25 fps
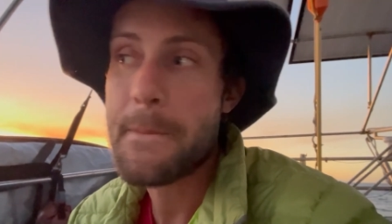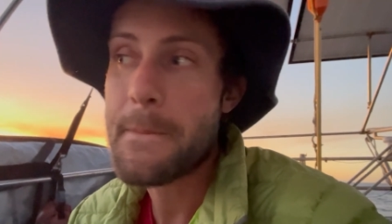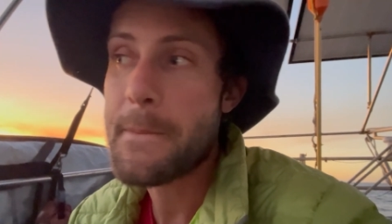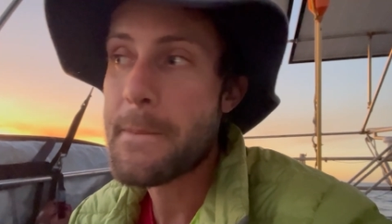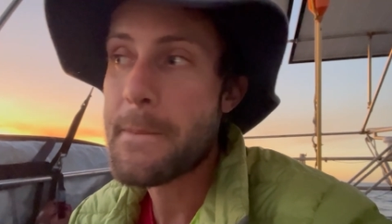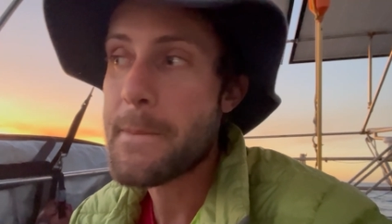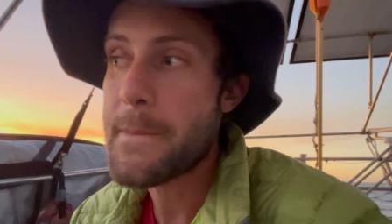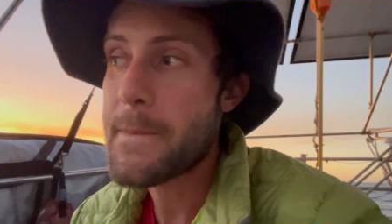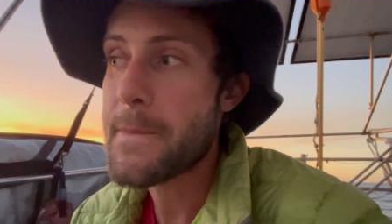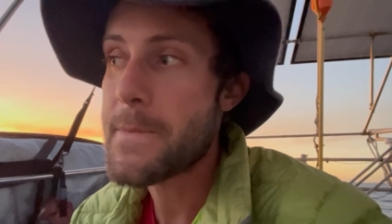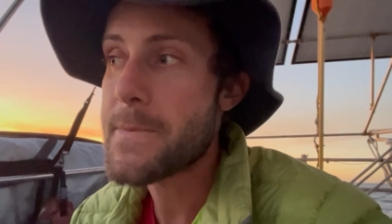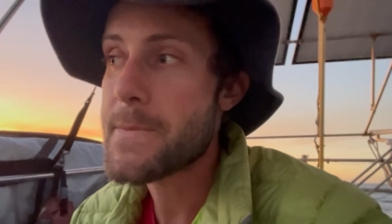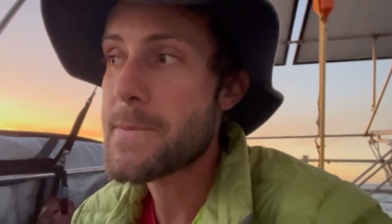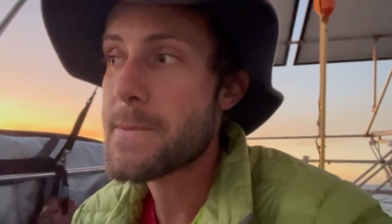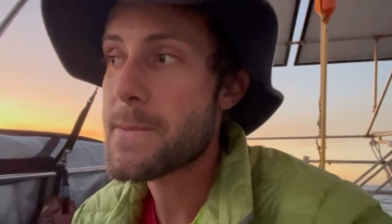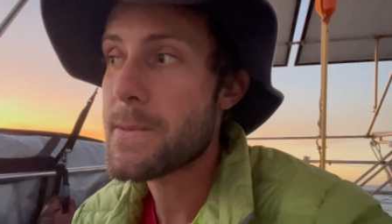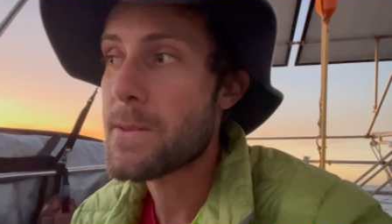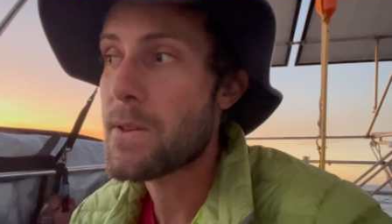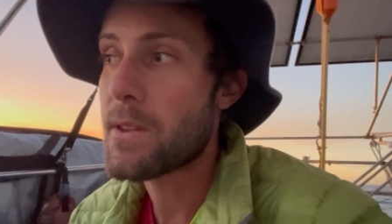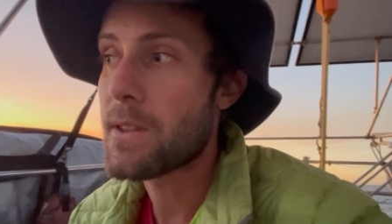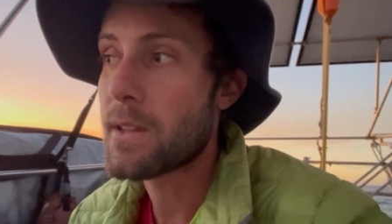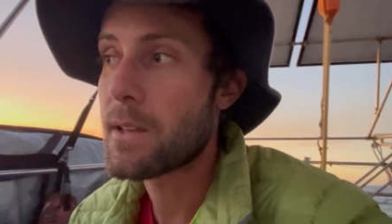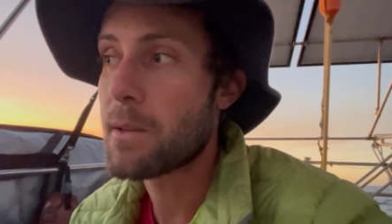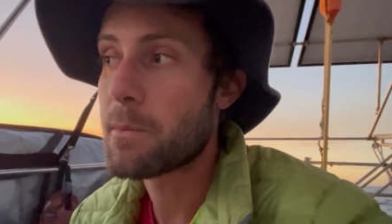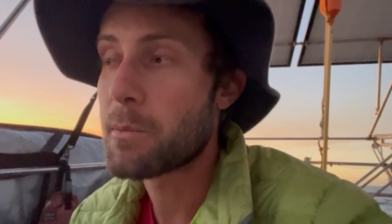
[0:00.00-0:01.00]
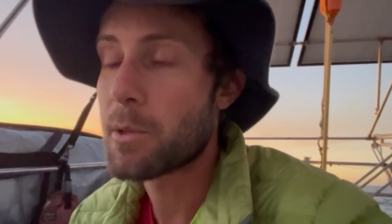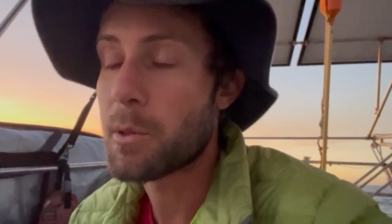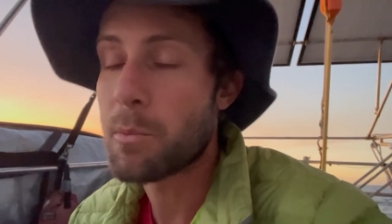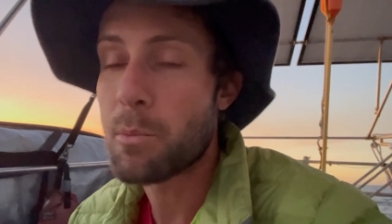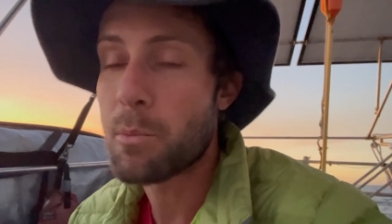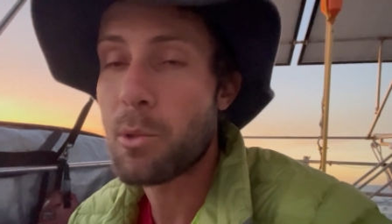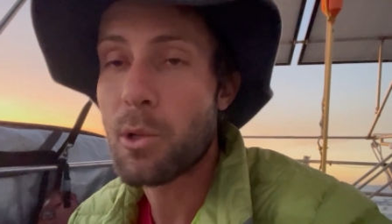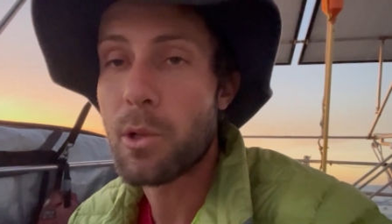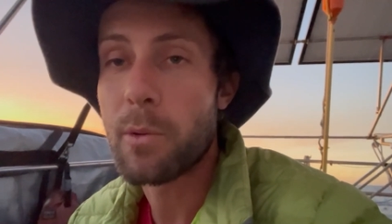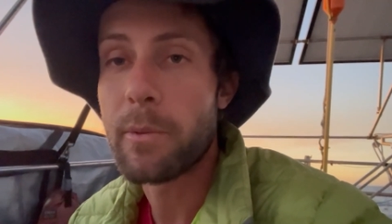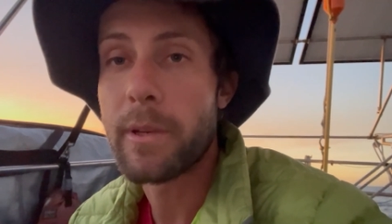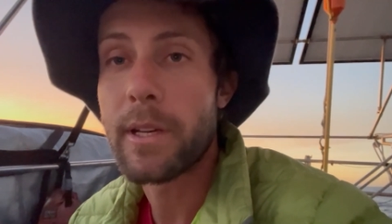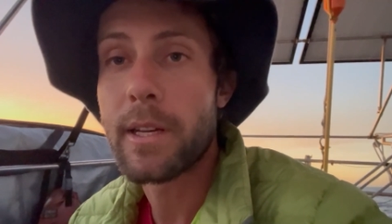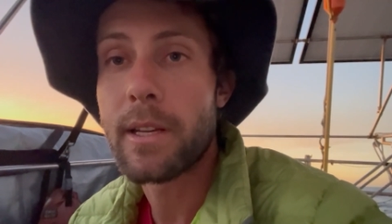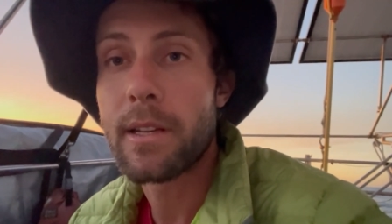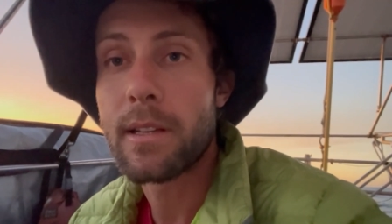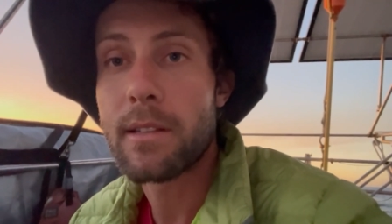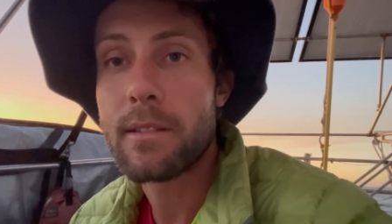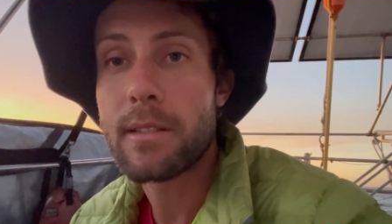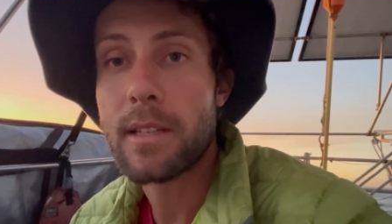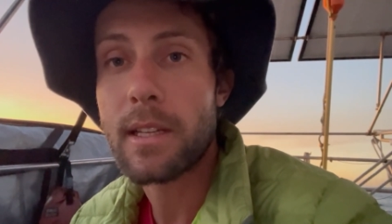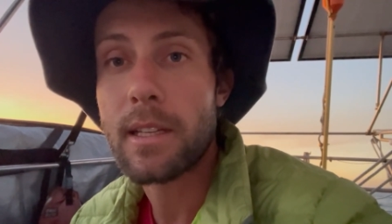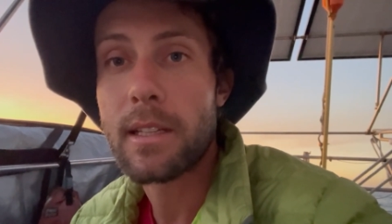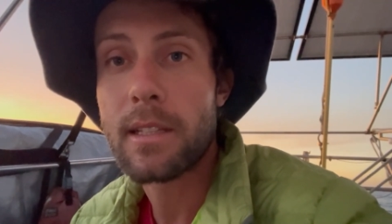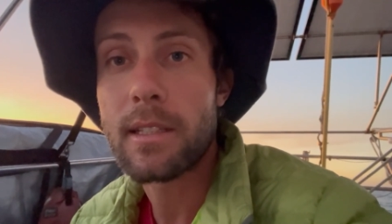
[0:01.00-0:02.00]
I'm gonna pull it in a
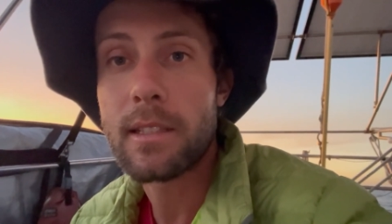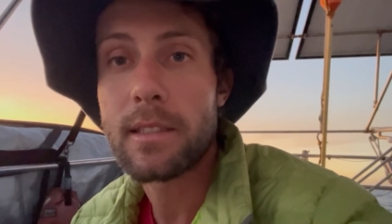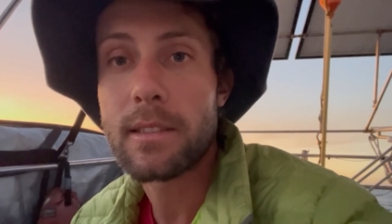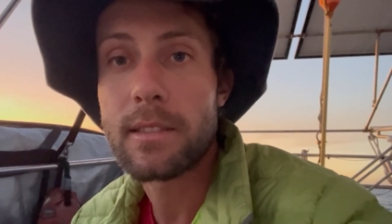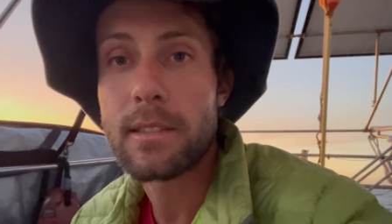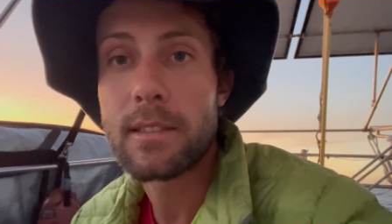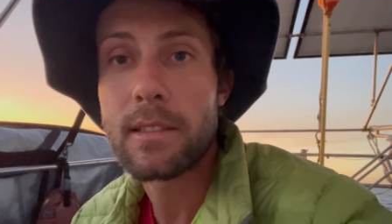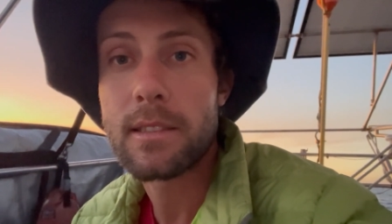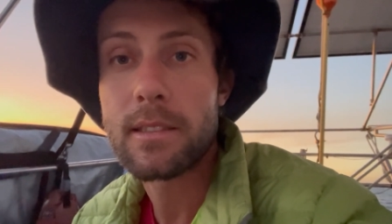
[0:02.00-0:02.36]
second because